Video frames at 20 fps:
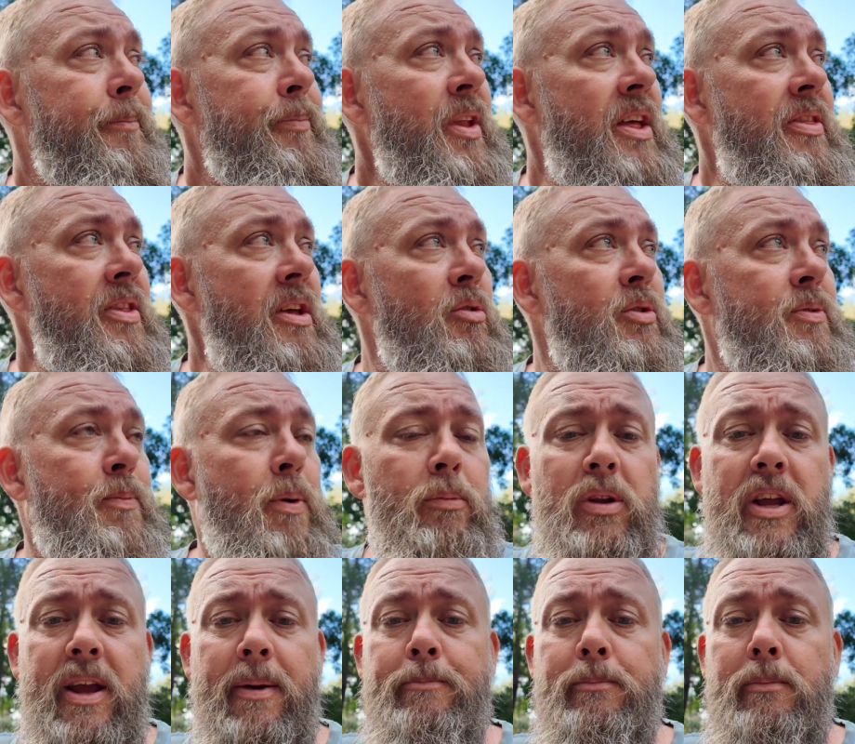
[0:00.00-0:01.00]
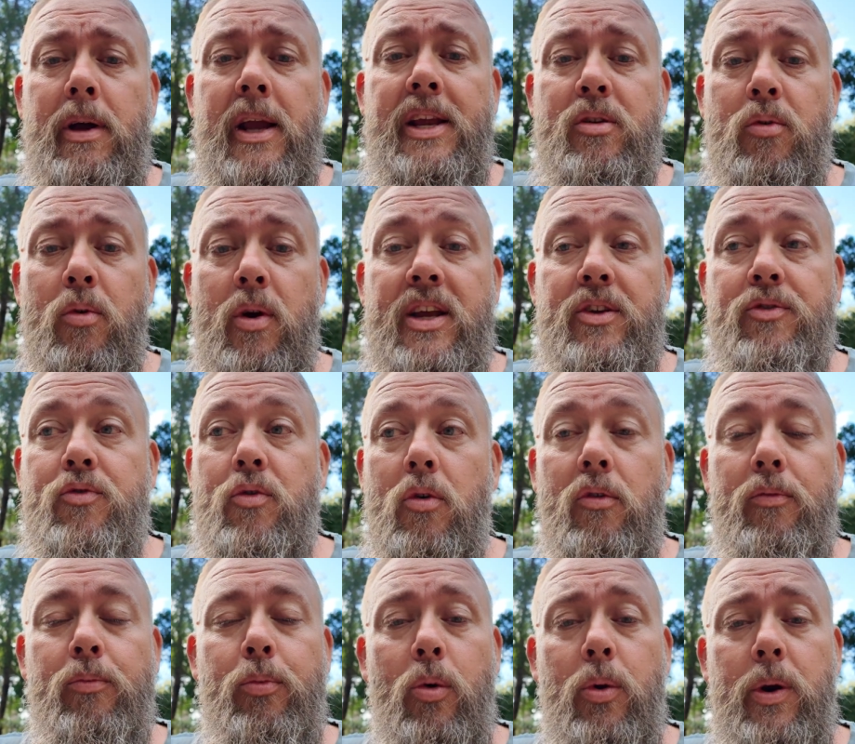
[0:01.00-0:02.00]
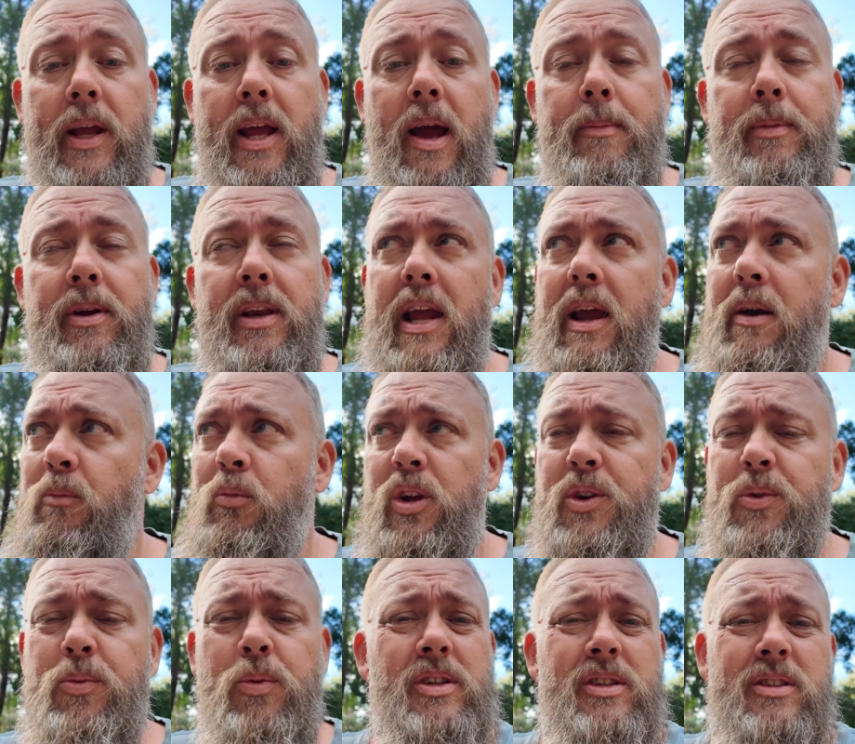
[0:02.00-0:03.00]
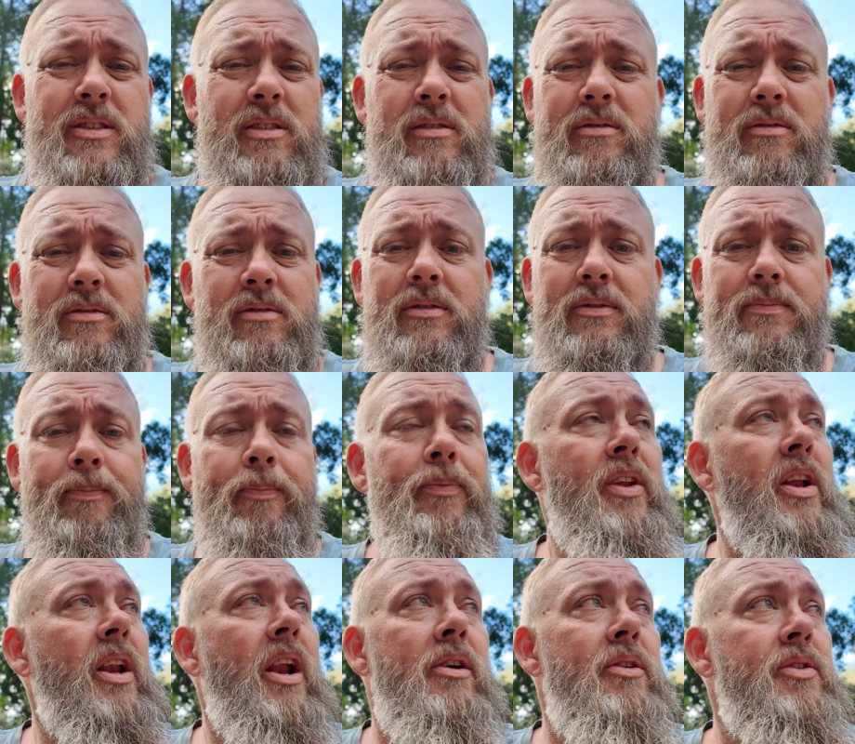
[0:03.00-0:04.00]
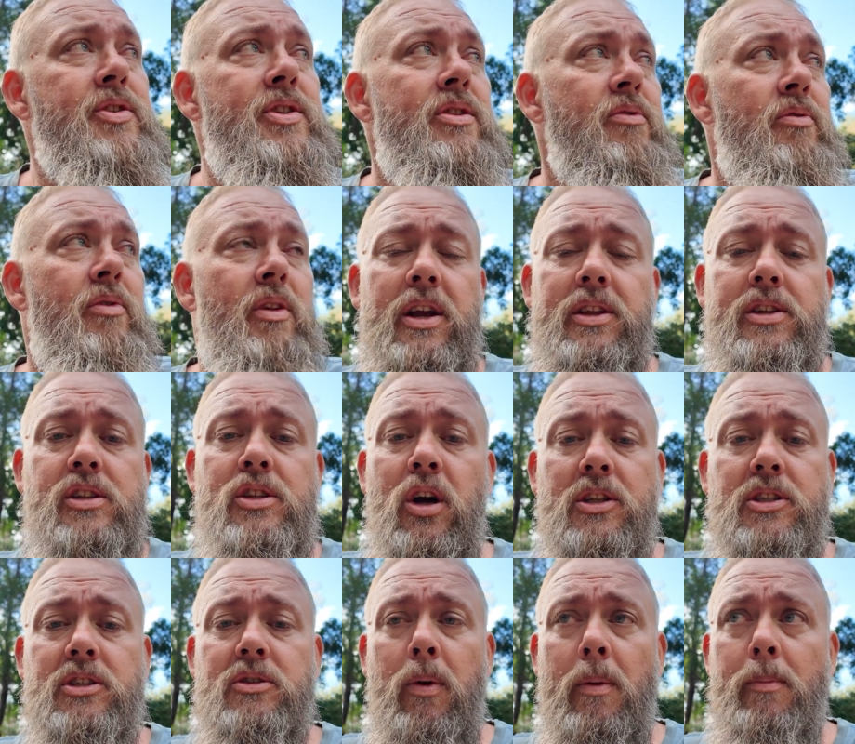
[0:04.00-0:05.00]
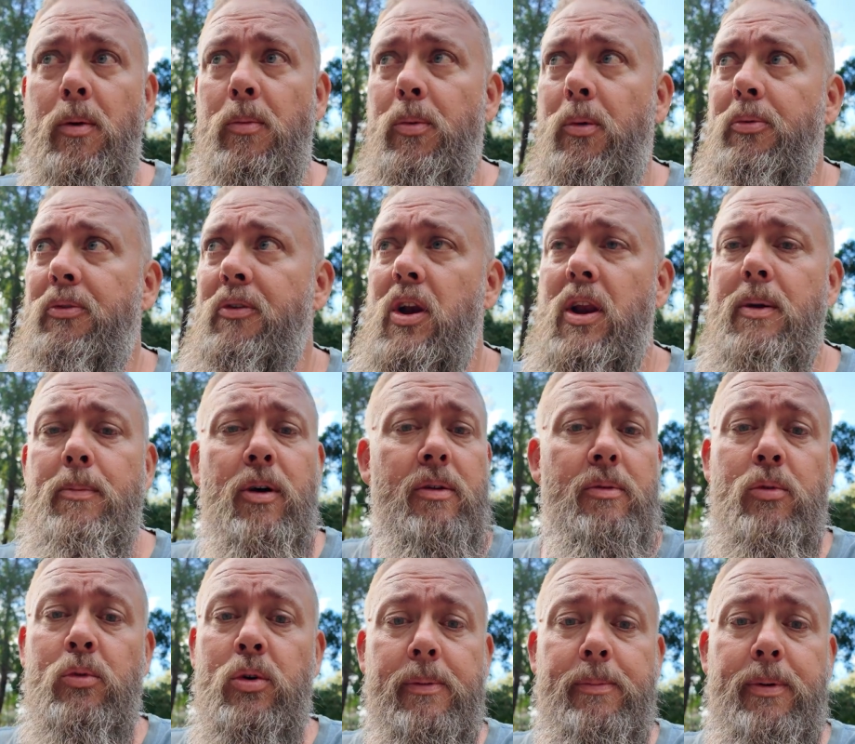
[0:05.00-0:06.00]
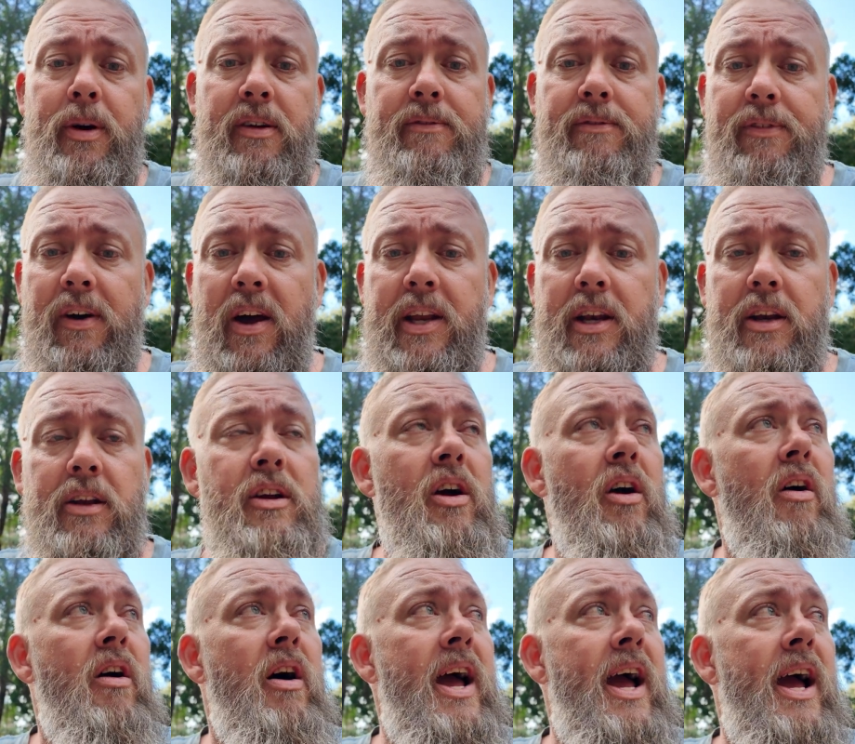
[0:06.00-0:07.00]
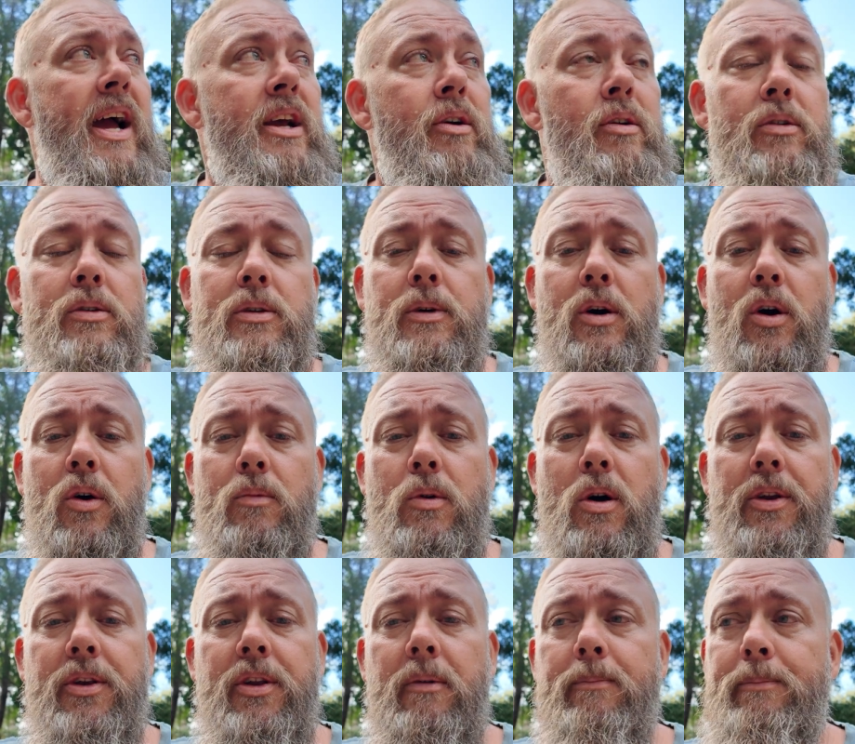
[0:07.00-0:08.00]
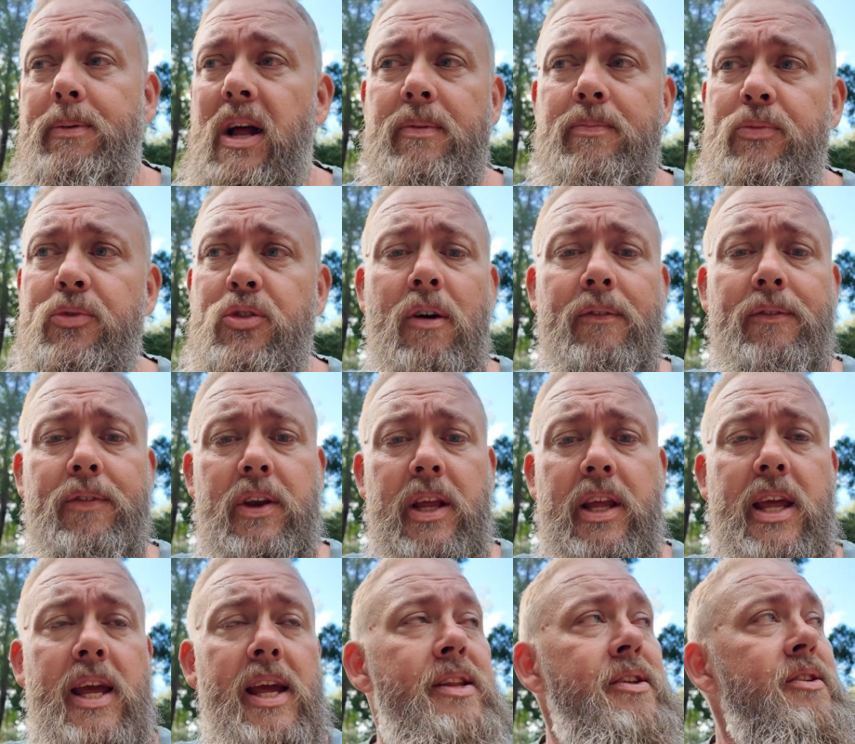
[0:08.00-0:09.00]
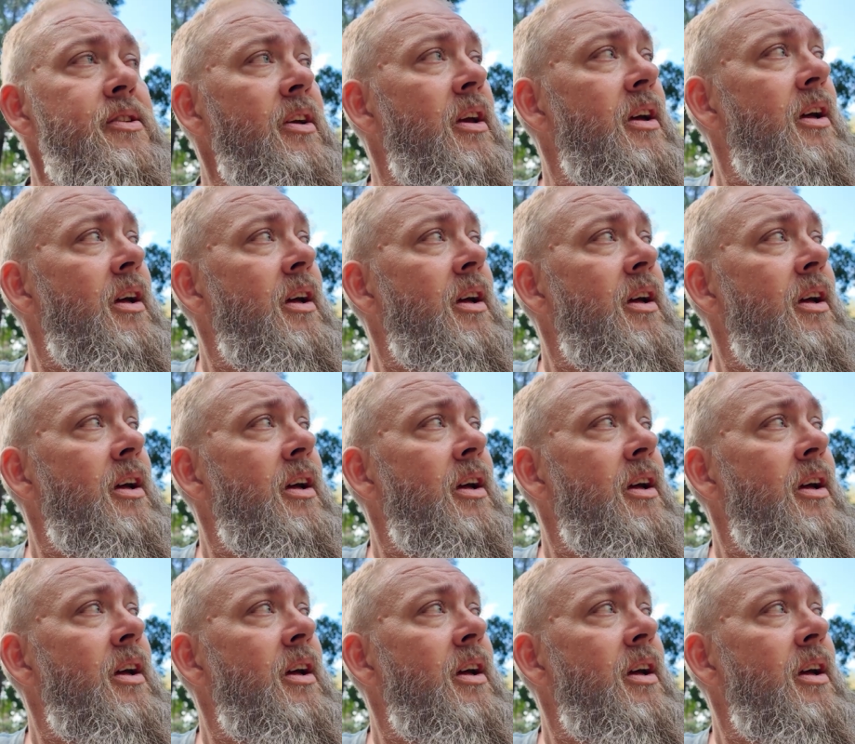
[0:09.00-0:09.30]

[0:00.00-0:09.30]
and there was probably a metre extra of water coming down, which was, you know, it's not swimmable for anybody. It would have been fun in a kayak or whatnot, but not for the kids.